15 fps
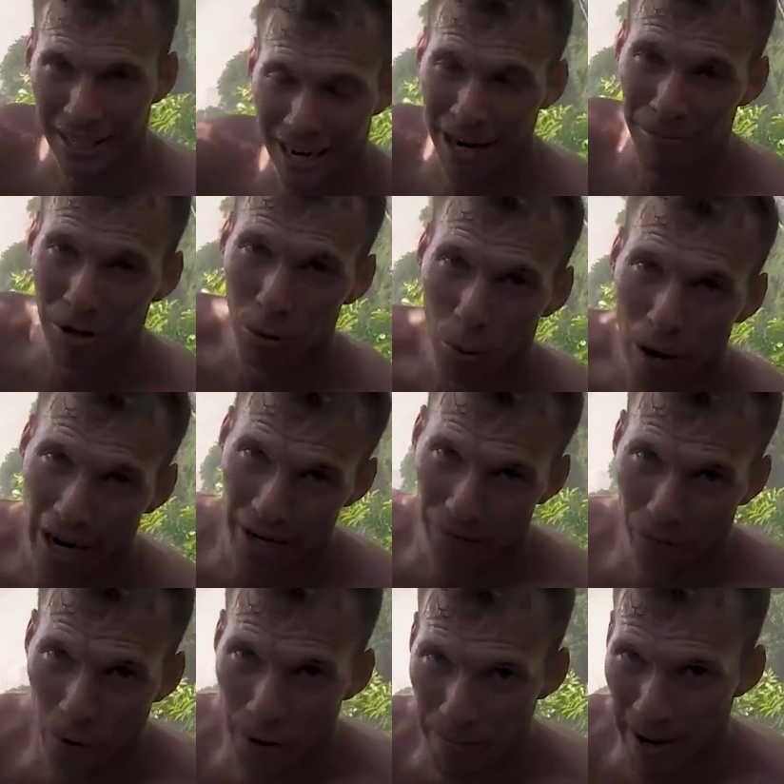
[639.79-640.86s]
camera wide
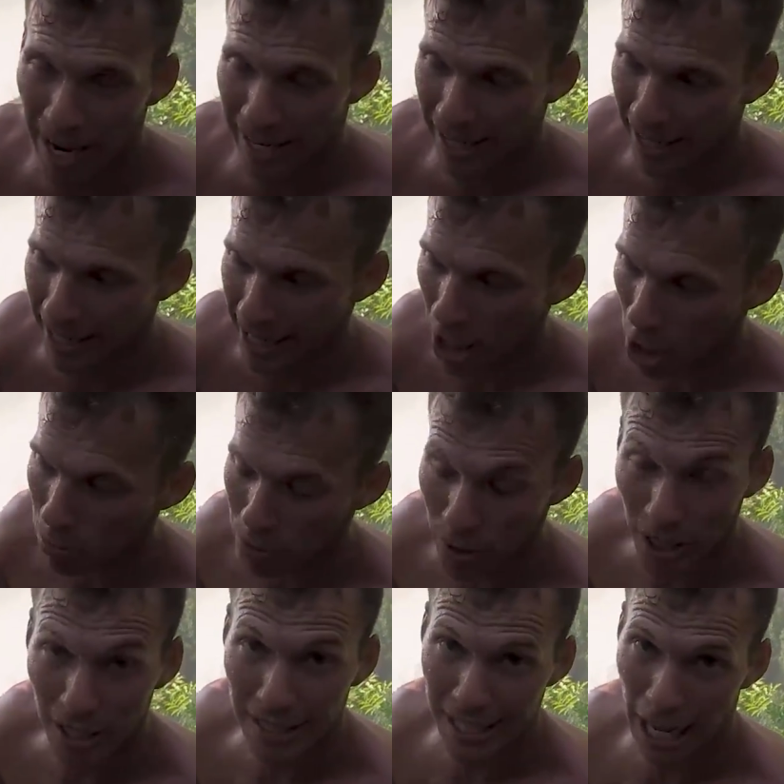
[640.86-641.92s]
format kind of helps with
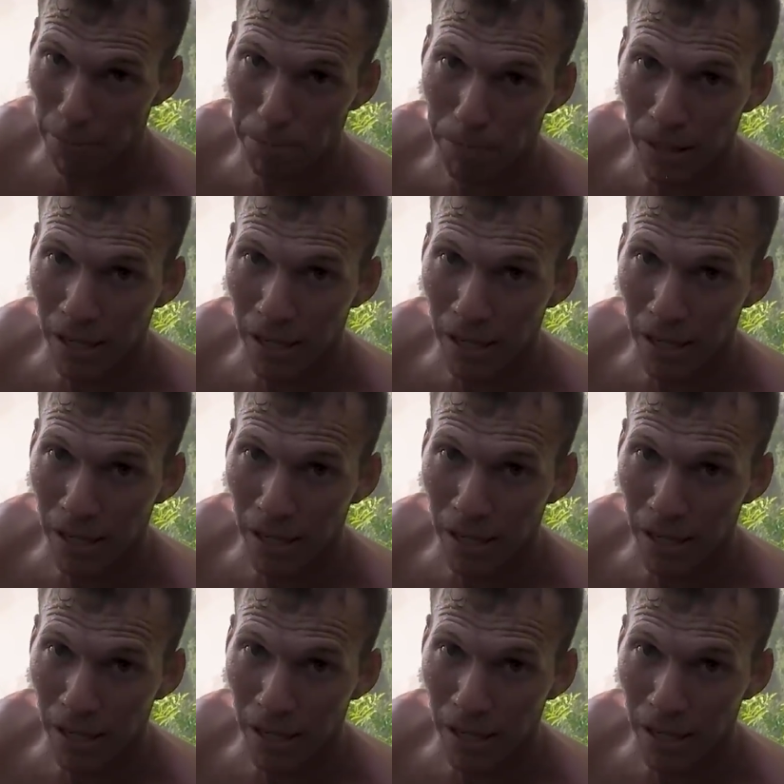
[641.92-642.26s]
the depth